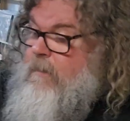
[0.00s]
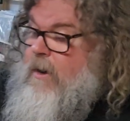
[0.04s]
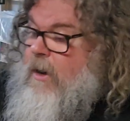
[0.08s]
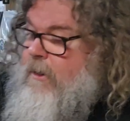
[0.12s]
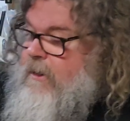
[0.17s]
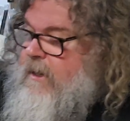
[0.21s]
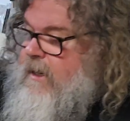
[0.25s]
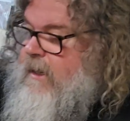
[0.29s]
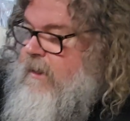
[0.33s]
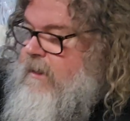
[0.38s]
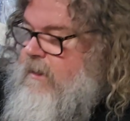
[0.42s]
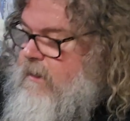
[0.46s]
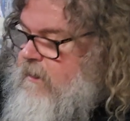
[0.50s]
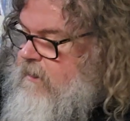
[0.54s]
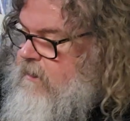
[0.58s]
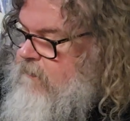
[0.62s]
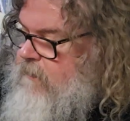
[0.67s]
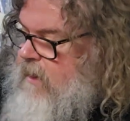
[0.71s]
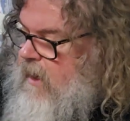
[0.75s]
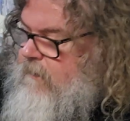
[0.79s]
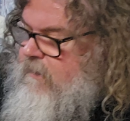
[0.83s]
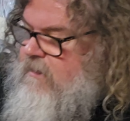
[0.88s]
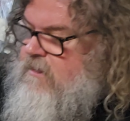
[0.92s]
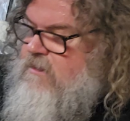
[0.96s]
of Motorhead in at the
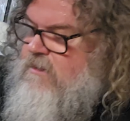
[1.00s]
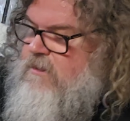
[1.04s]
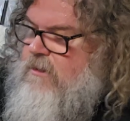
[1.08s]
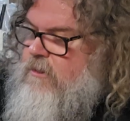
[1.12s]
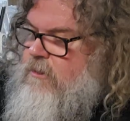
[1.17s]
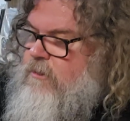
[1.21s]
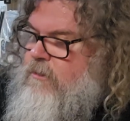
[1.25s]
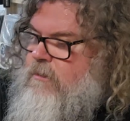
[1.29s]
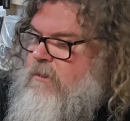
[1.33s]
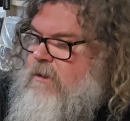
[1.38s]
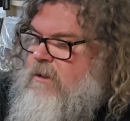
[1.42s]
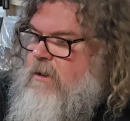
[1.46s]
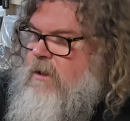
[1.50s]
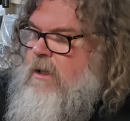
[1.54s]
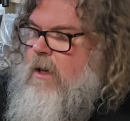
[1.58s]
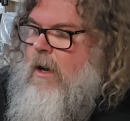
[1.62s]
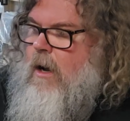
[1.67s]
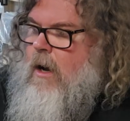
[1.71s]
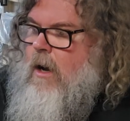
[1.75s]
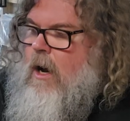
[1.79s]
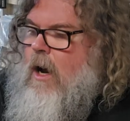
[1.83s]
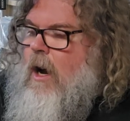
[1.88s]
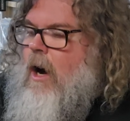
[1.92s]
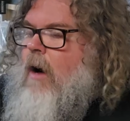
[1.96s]
moment too.
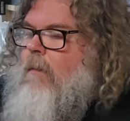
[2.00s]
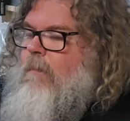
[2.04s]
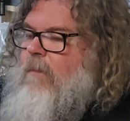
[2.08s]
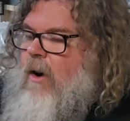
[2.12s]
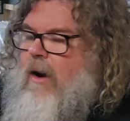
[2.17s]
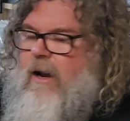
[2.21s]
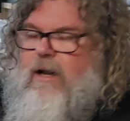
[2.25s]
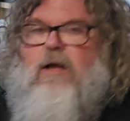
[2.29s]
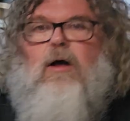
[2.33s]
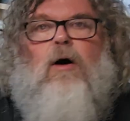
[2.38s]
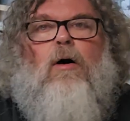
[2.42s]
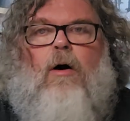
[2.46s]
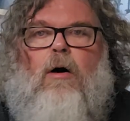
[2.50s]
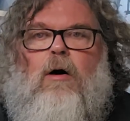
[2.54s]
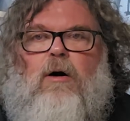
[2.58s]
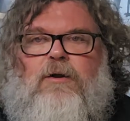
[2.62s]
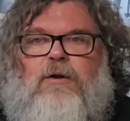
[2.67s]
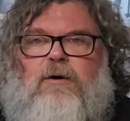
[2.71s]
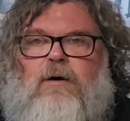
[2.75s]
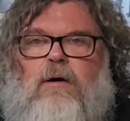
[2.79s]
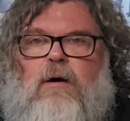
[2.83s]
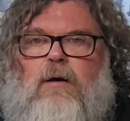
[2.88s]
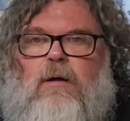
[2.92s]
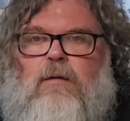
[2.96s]
Oh my
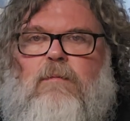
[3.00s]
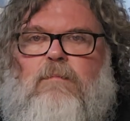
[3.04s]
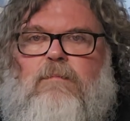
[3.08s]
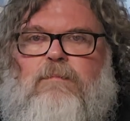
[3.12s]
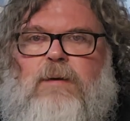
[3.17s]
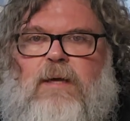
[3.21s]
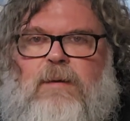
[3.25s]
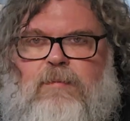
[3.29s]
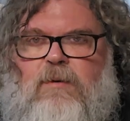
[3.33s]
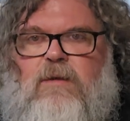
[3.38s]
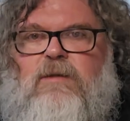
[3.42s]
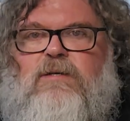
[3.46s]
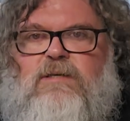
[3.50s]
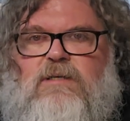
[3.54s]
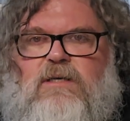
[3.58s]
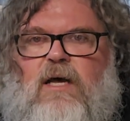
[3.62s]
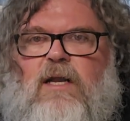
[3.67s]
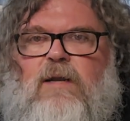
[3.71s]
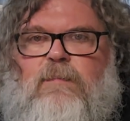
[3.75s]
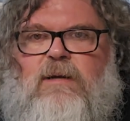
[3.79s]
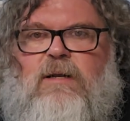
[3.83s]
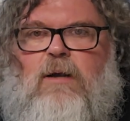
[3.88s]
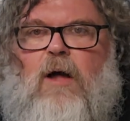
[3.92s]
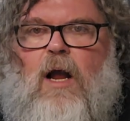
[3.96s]
God. People are just
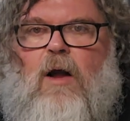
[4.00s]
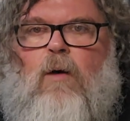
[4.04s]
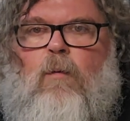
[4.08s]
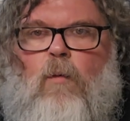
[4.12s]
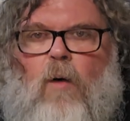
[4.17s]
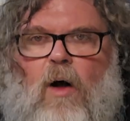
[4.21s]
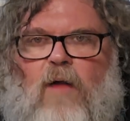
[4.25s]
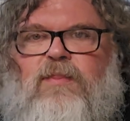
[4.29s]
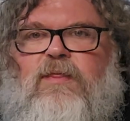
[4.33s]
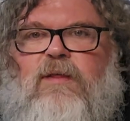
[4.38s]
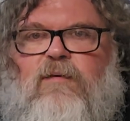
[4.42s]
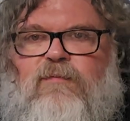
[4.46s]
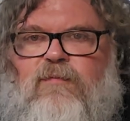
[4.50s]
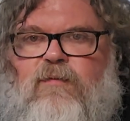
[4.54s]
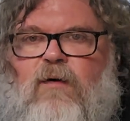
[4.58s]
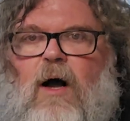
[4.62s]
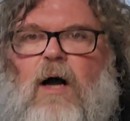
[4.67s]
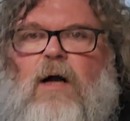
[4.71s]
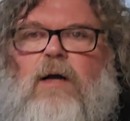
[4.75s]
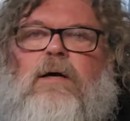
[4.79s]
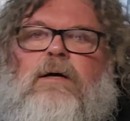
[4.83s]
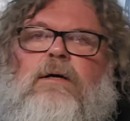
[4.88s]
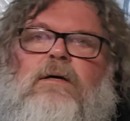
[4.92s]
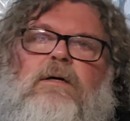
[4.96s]
going to be like, what the
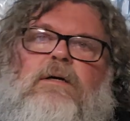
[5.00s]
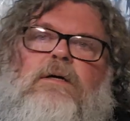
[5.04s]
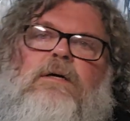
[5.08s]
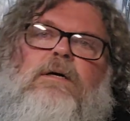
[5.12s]
fuck?